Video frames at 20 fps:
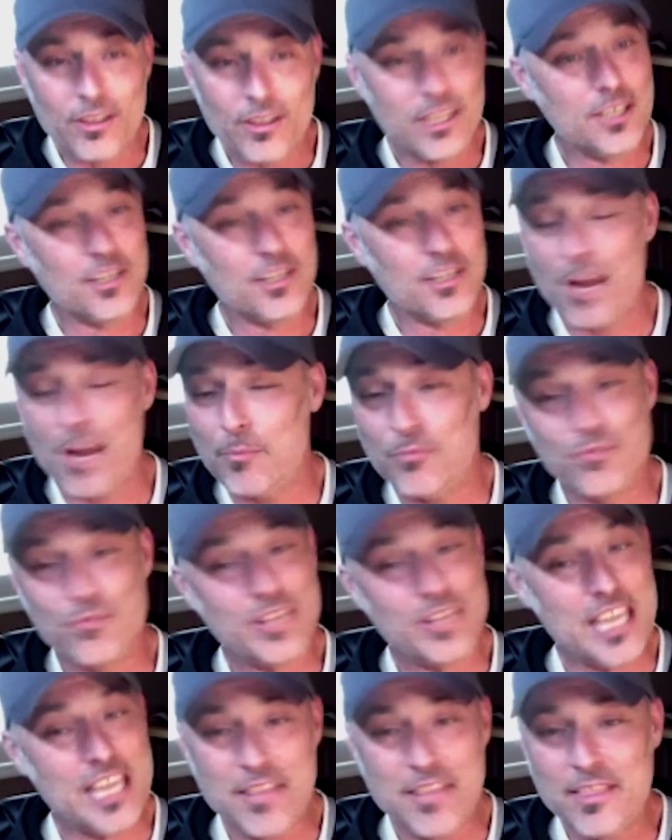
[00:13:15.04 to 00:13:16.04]
couple
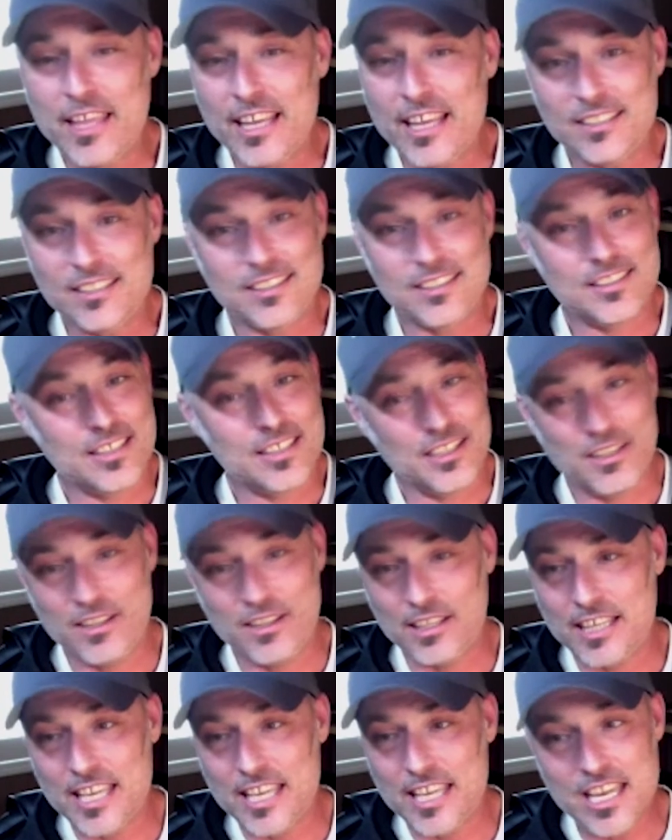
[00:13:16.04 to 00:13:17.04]
key things.
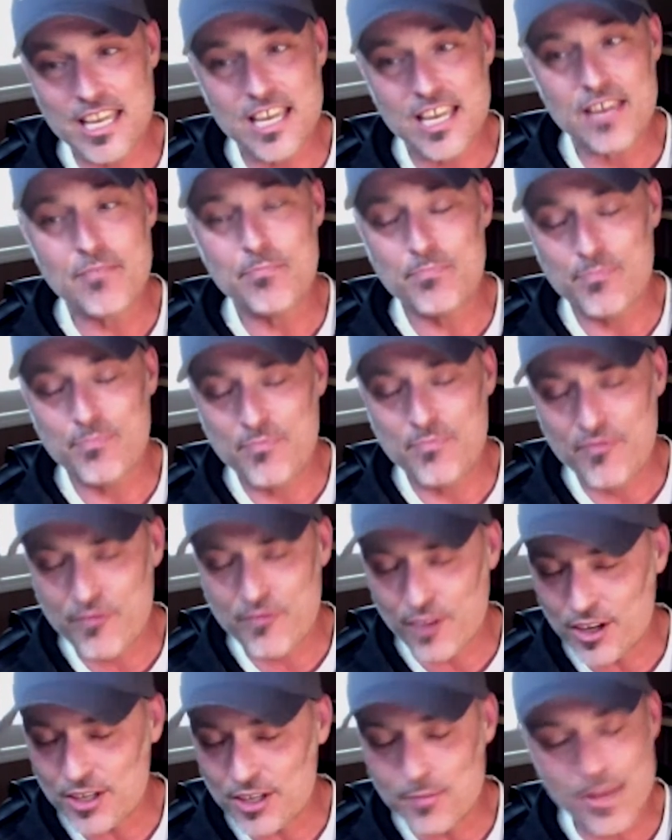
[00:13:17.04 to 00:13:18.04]
The key
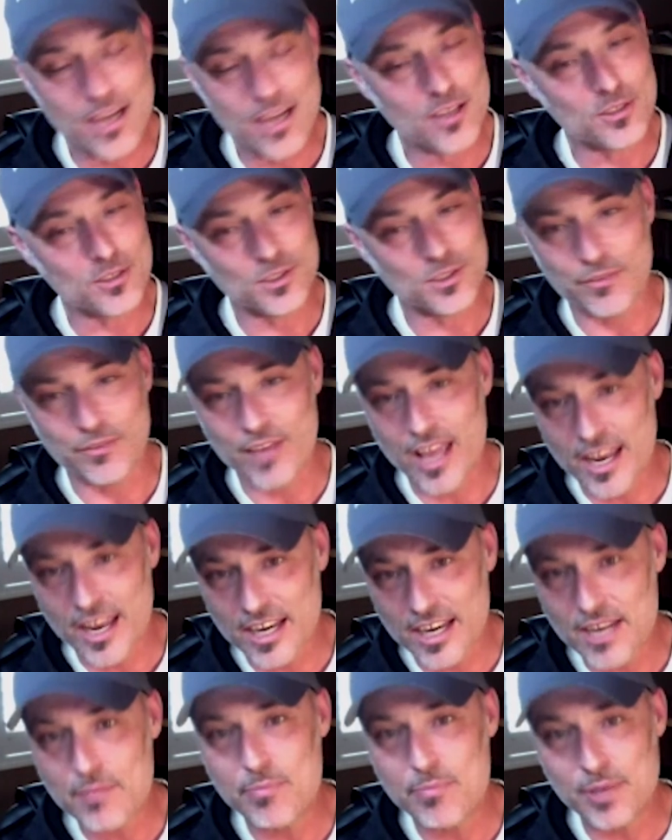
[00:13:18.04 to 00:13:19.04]
fundamentals of
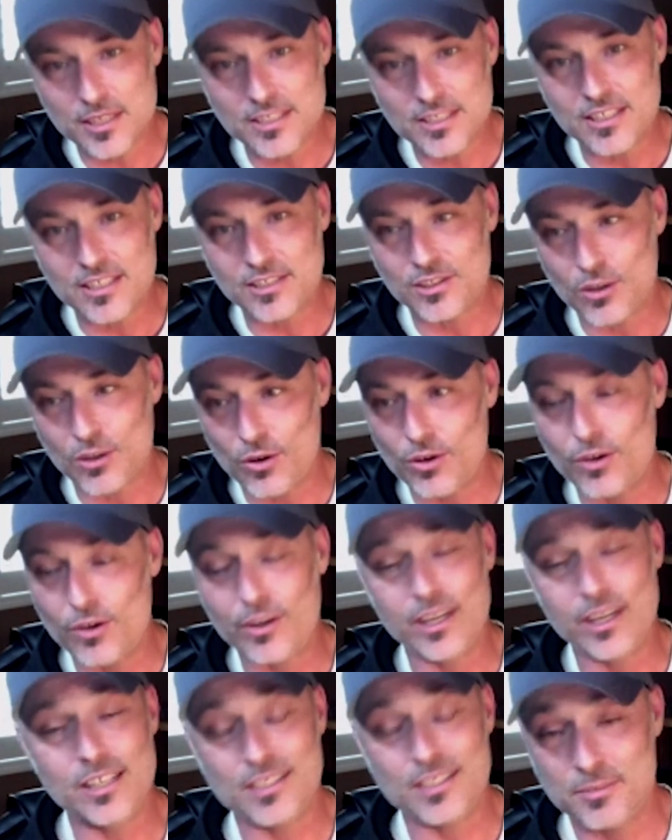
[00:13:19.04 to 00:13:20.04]
any business owner
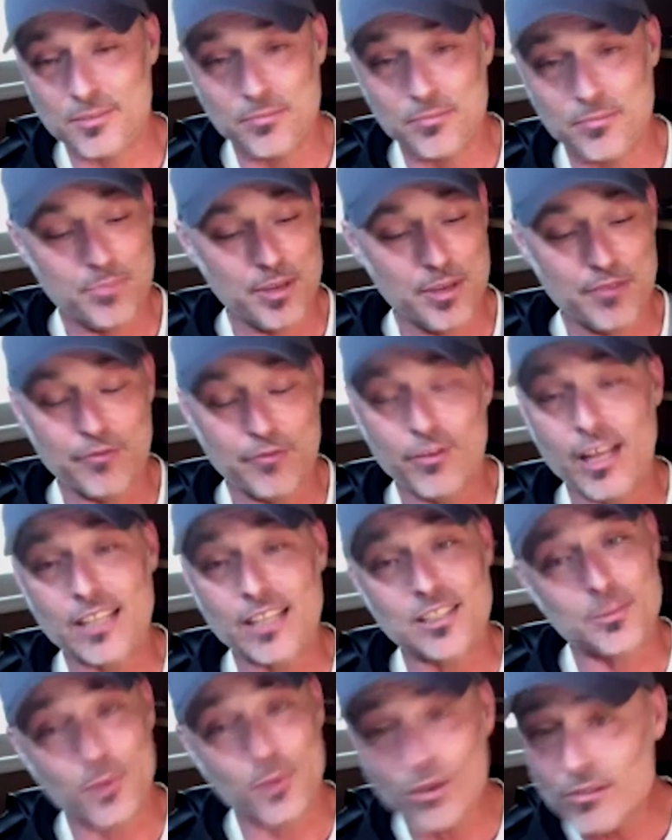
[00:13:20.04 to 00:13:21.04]
is be
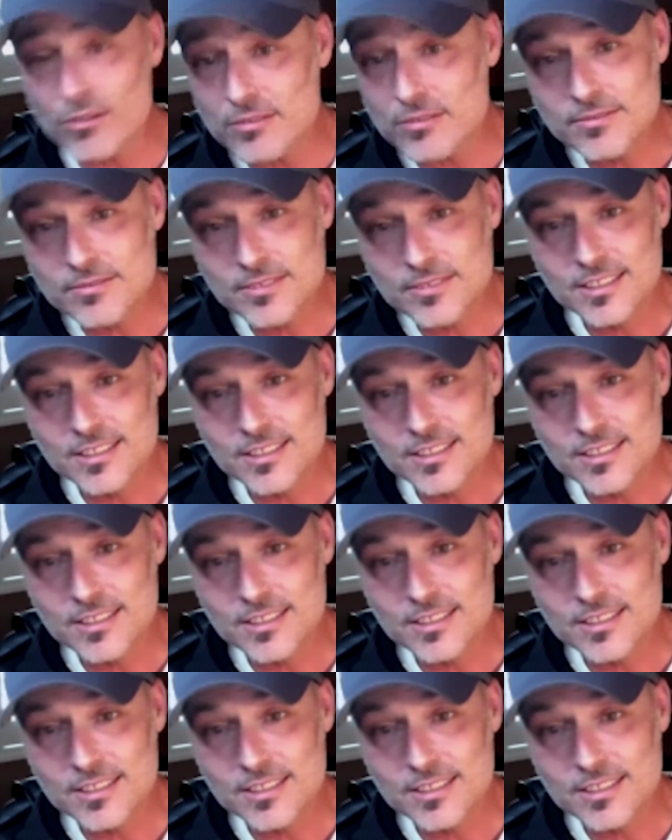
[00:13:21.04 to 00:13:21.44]
flexible,